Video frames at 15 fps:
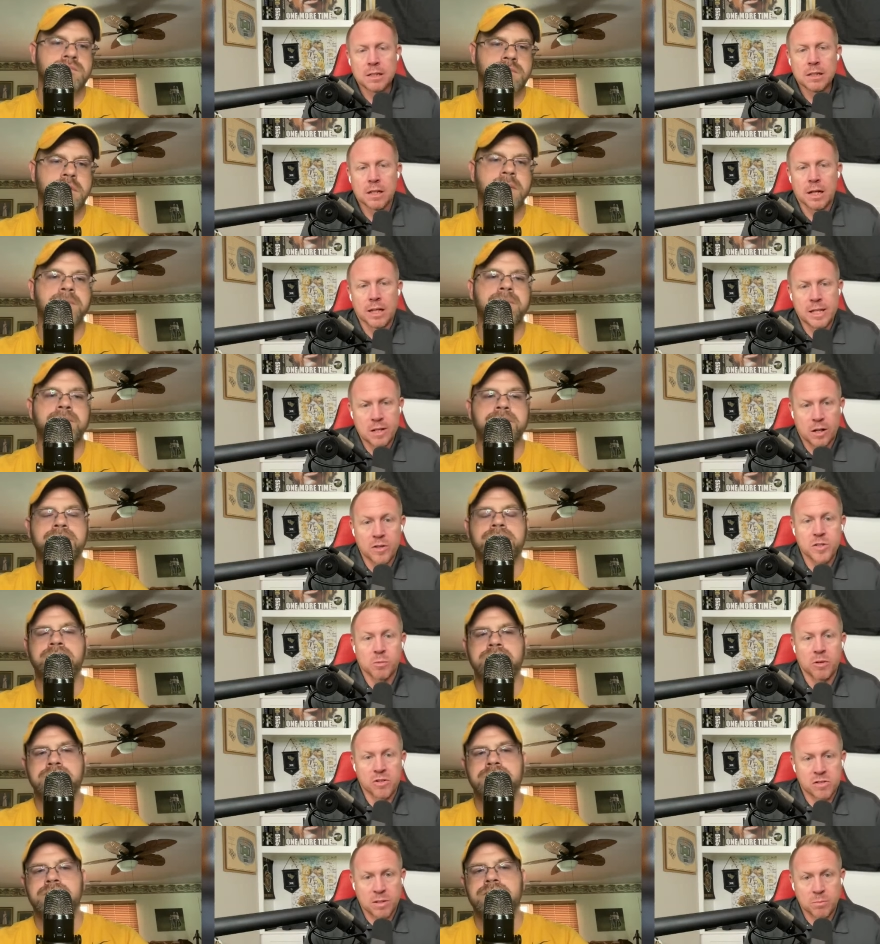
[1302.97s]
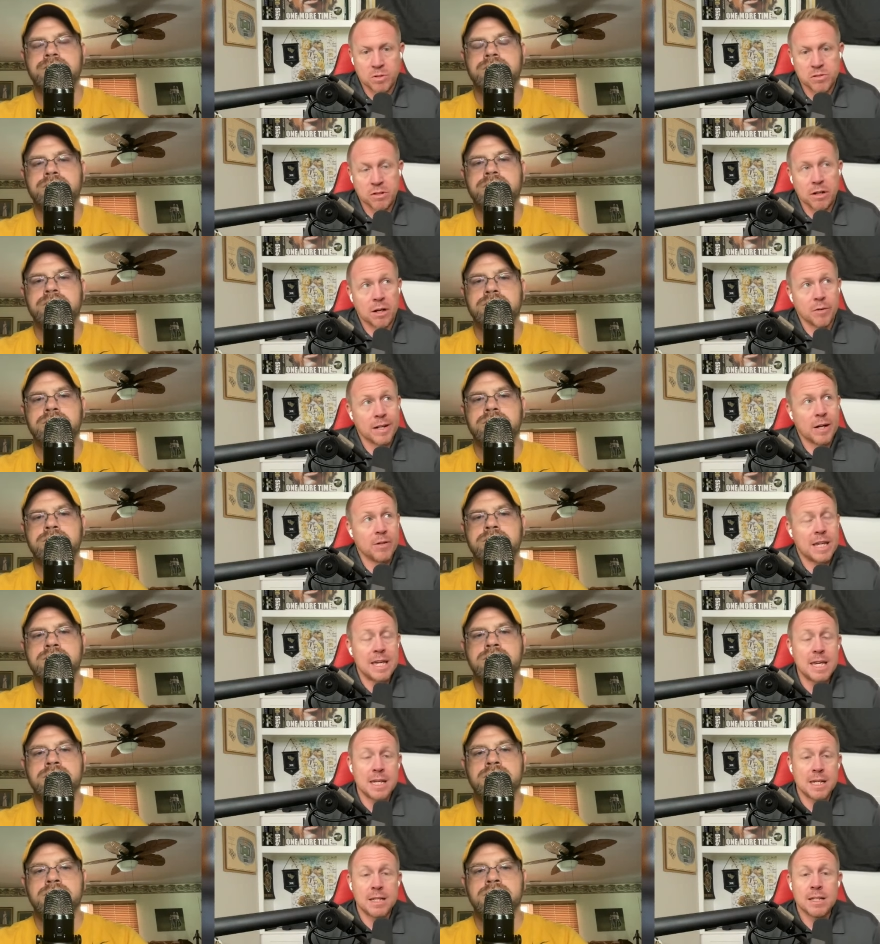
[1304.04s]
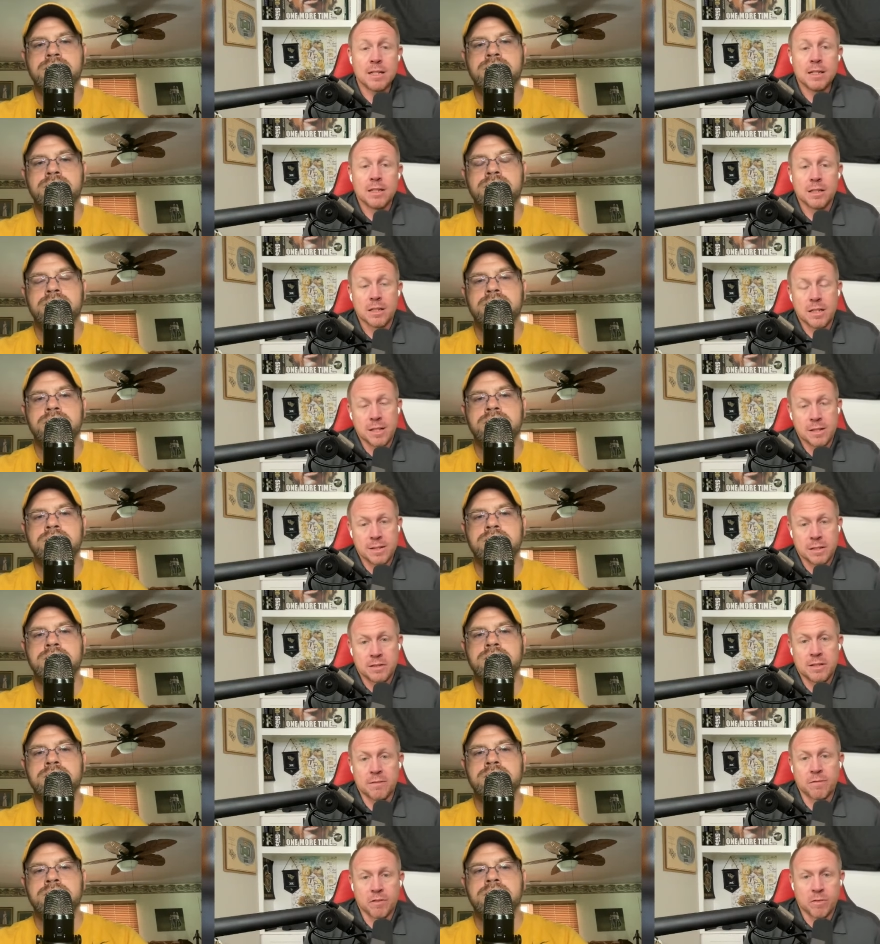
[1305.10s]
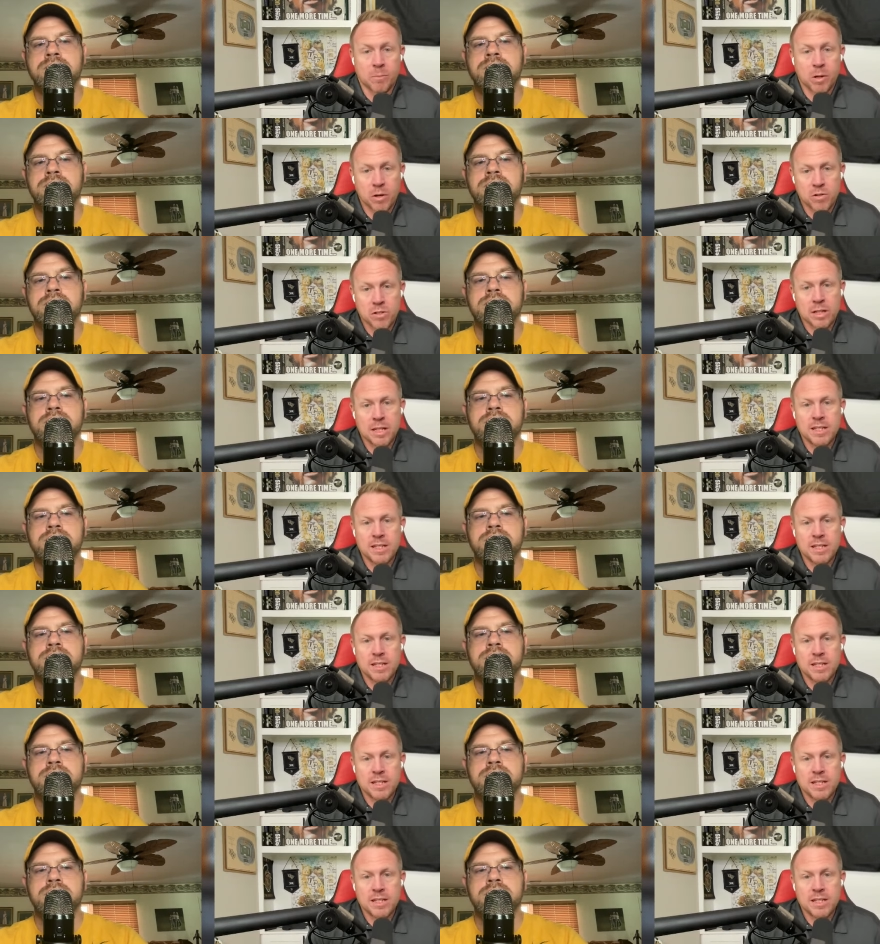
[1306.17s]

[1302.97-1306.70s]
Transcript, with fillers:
Speaker 1: Uh, yep. He also wears number zero. Now he is different from R J. He's